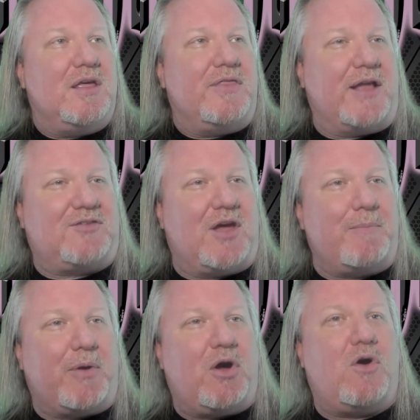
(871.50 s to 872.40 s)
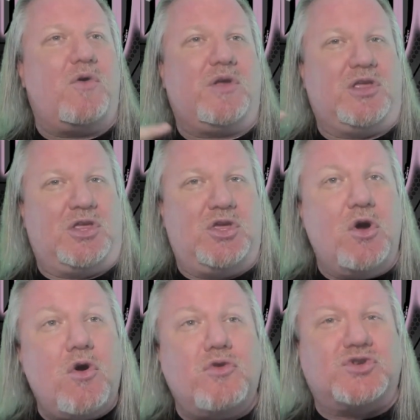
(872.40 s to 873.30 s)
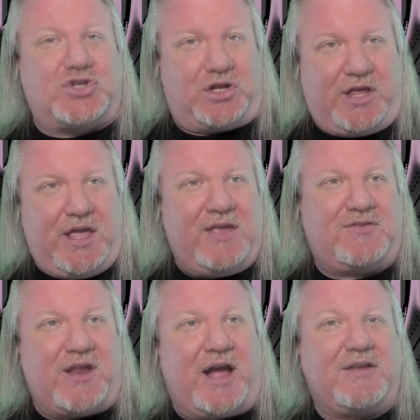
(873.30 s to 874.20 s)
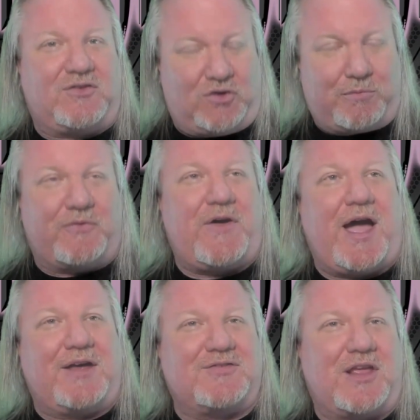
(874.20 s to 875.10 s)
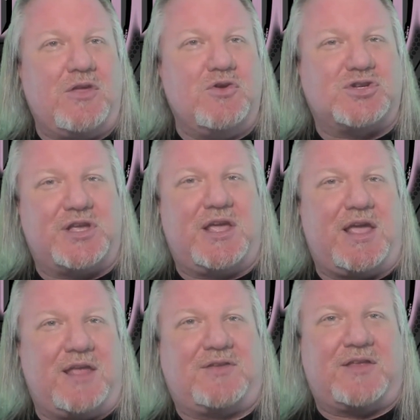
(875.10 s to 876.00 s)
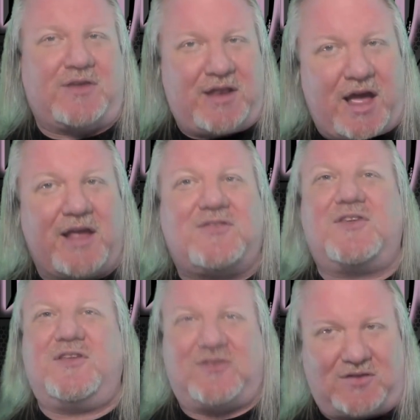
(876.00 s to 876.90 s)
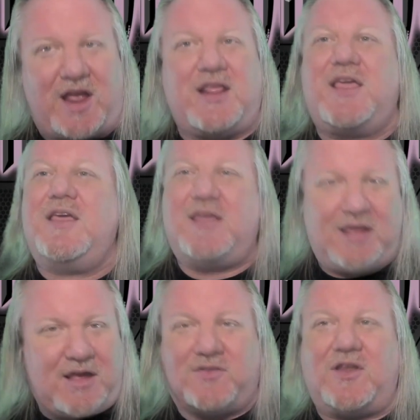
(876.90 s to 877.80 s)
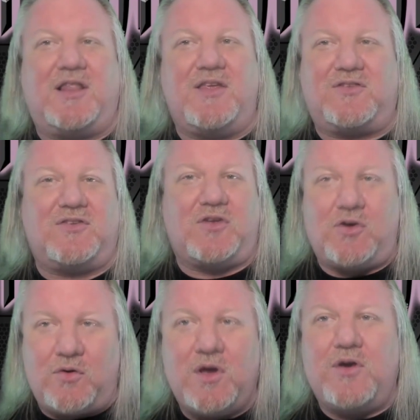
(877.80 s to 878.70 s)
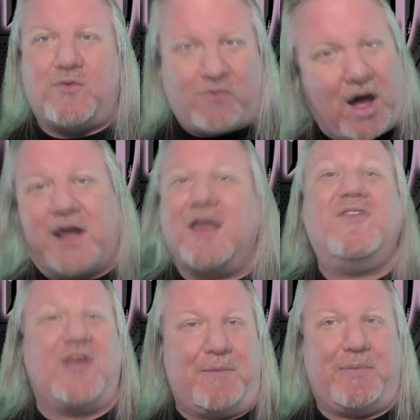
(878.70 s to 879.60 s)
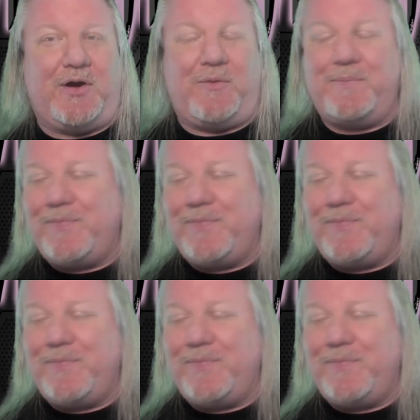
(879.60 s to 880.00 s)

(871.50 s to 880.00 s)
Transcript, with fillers: that tempo usually is not super fast. That usually is, it's a nice, steady, easy to listen to, rockin' tempo.